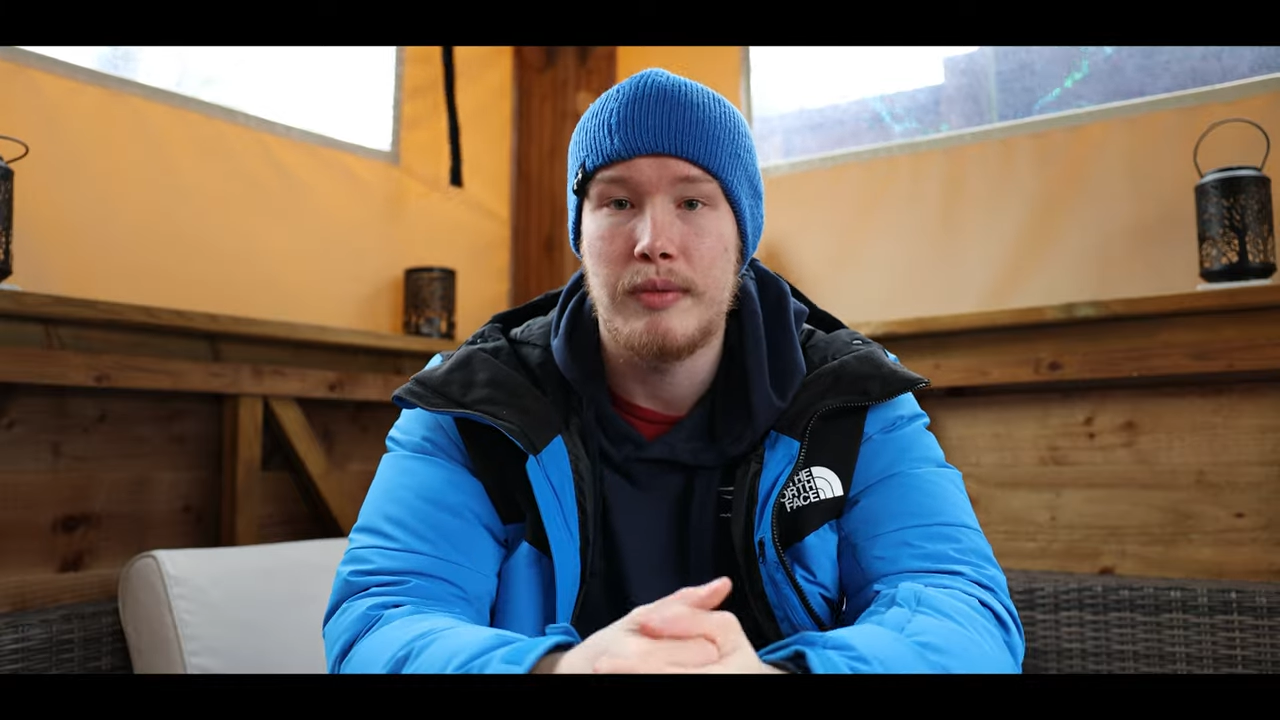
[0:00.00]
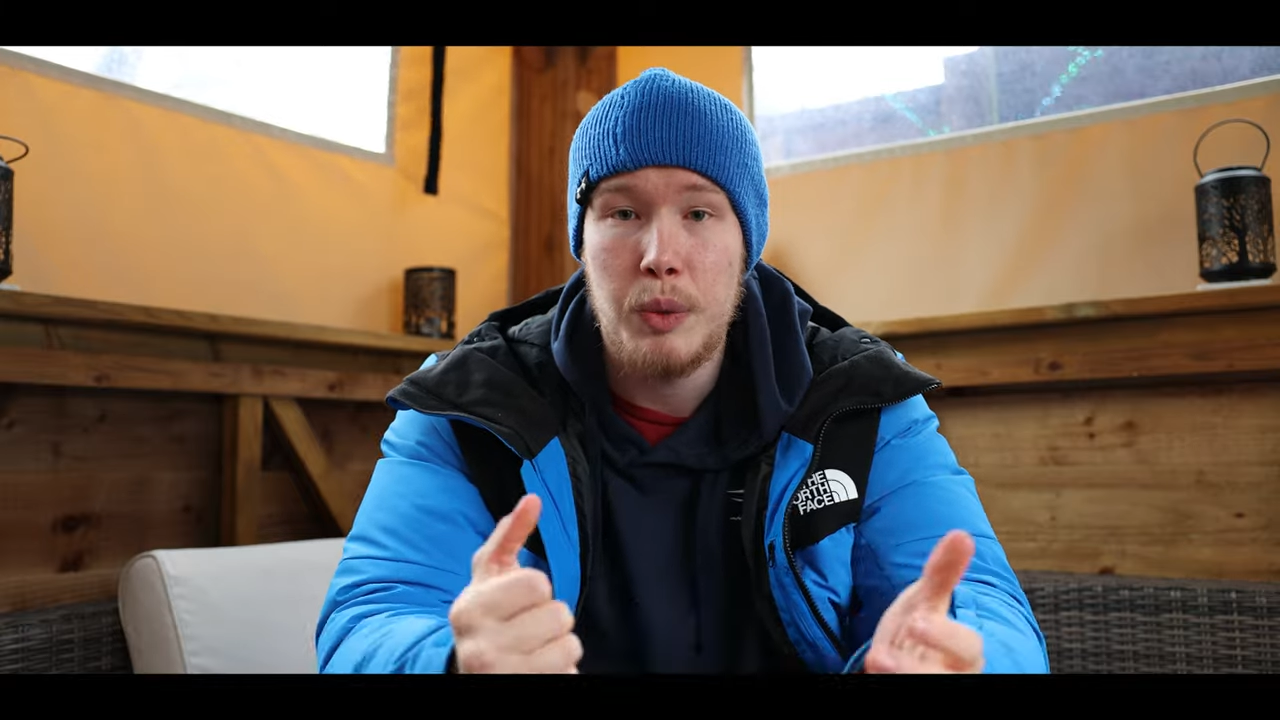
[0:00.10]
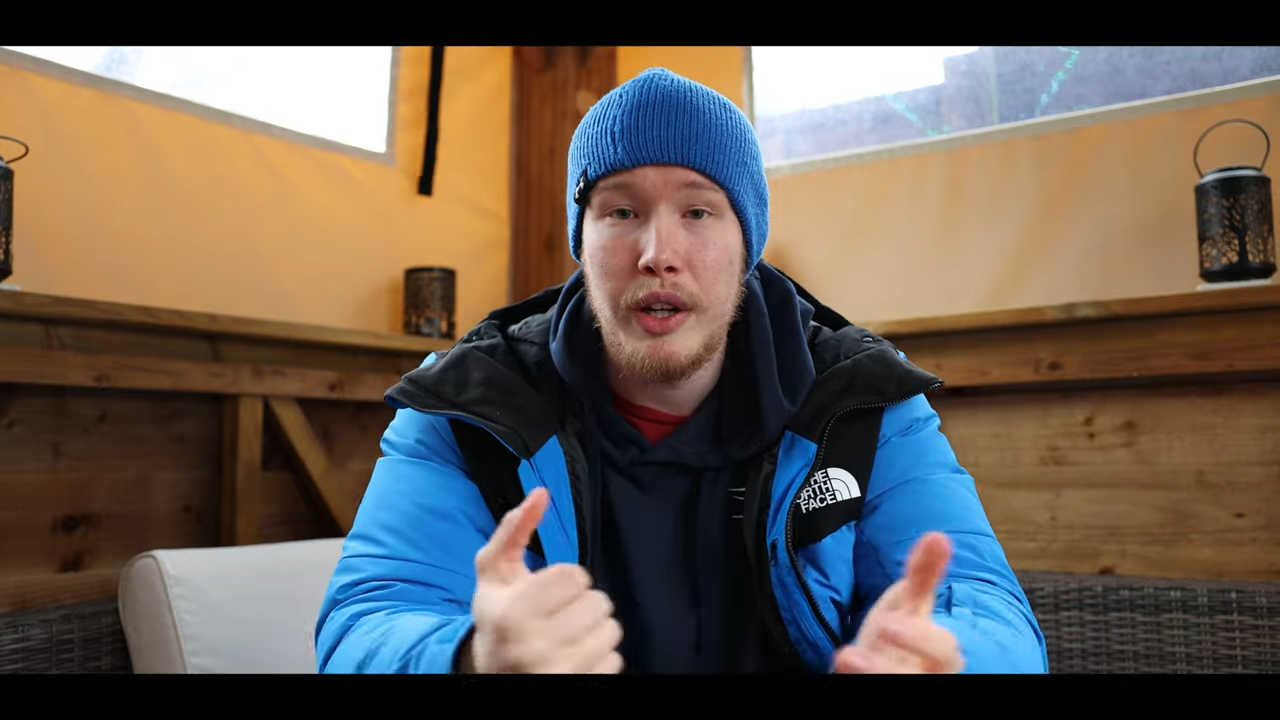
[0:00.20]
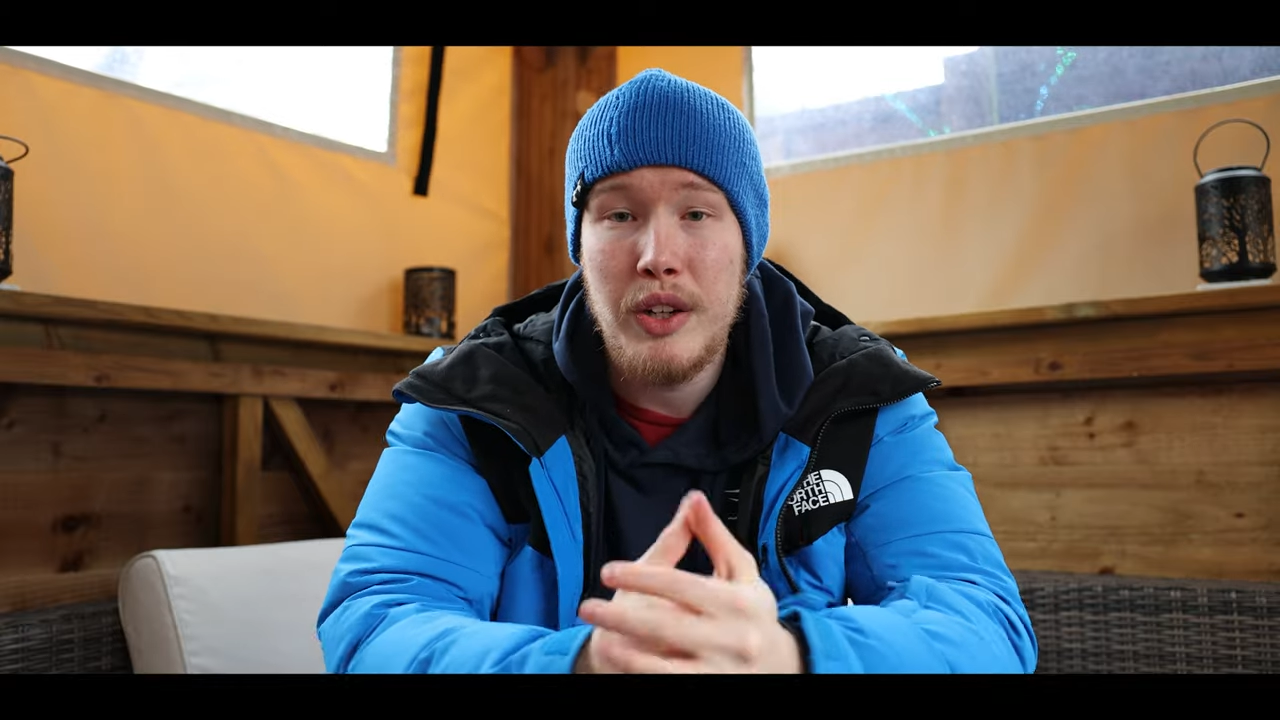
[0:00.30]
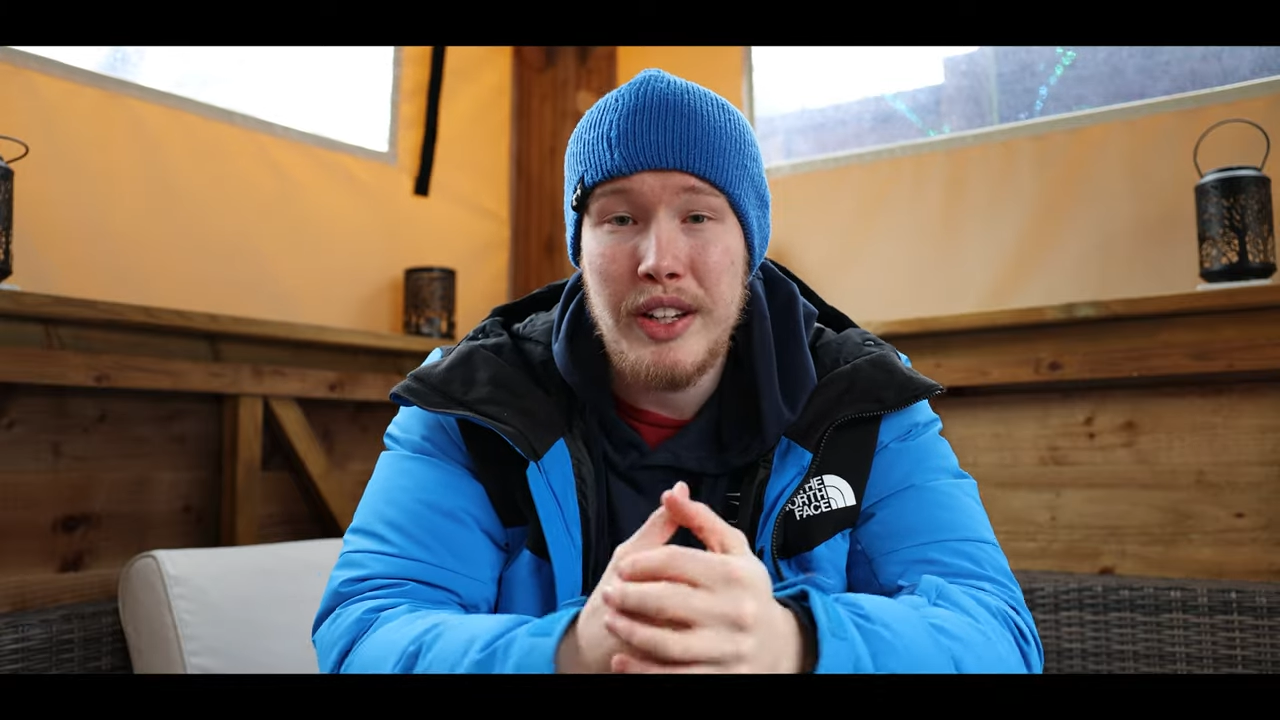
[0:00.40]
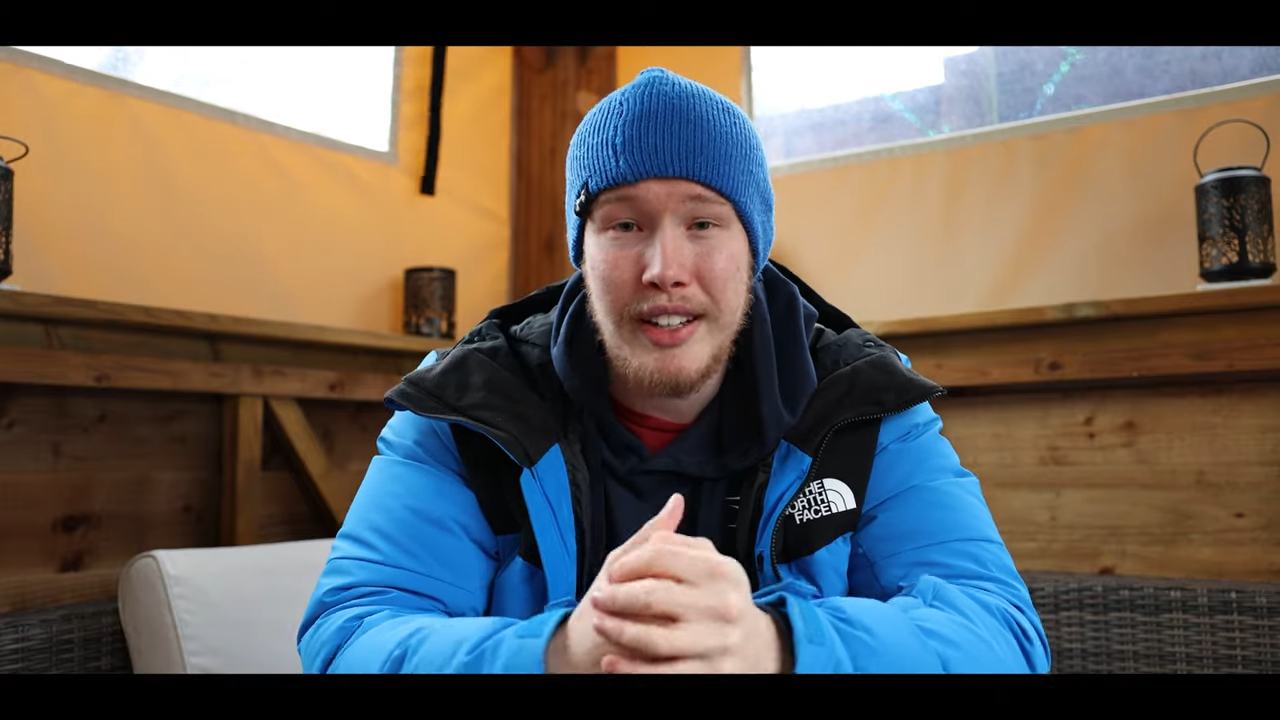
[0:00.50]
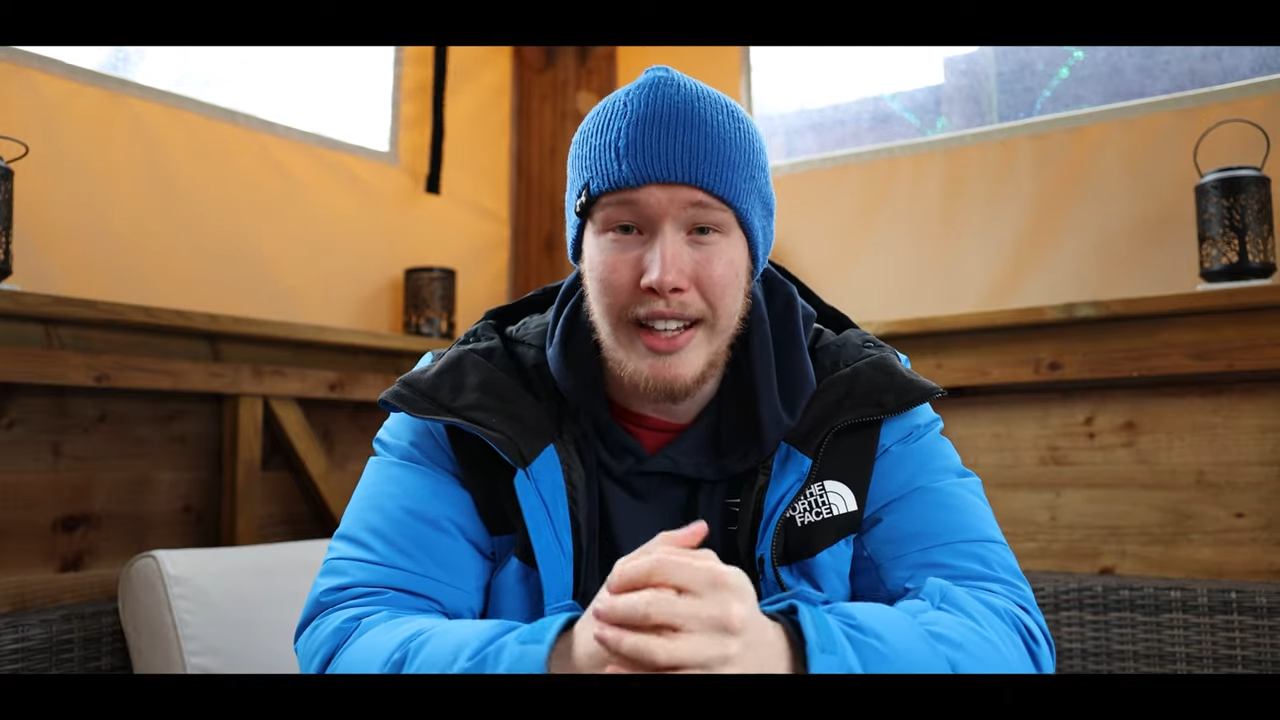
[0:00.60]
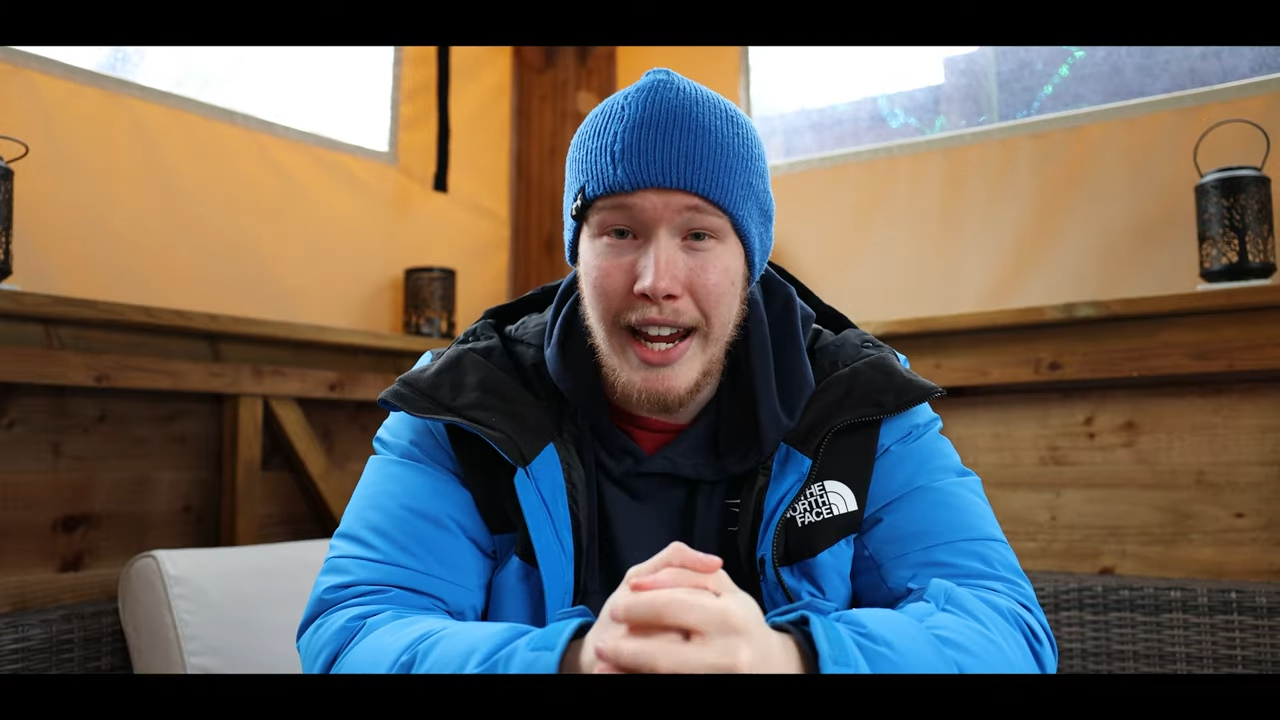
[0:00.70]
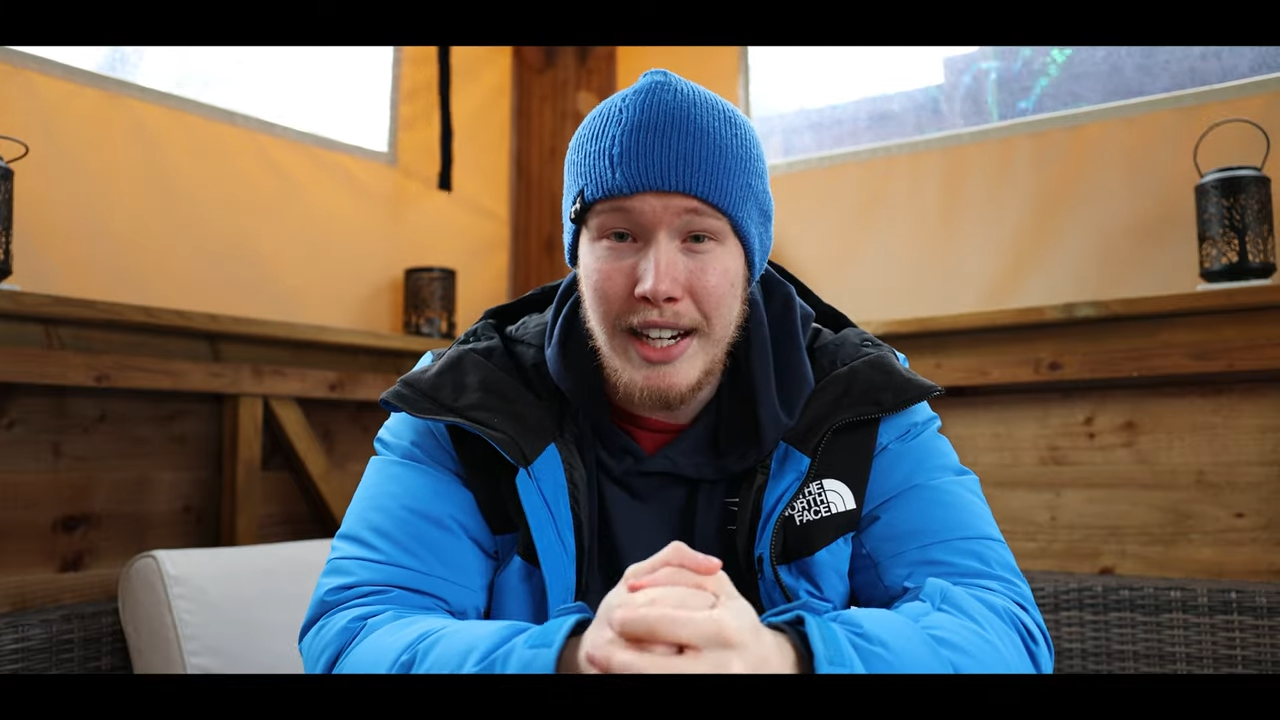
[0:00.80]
When looking at the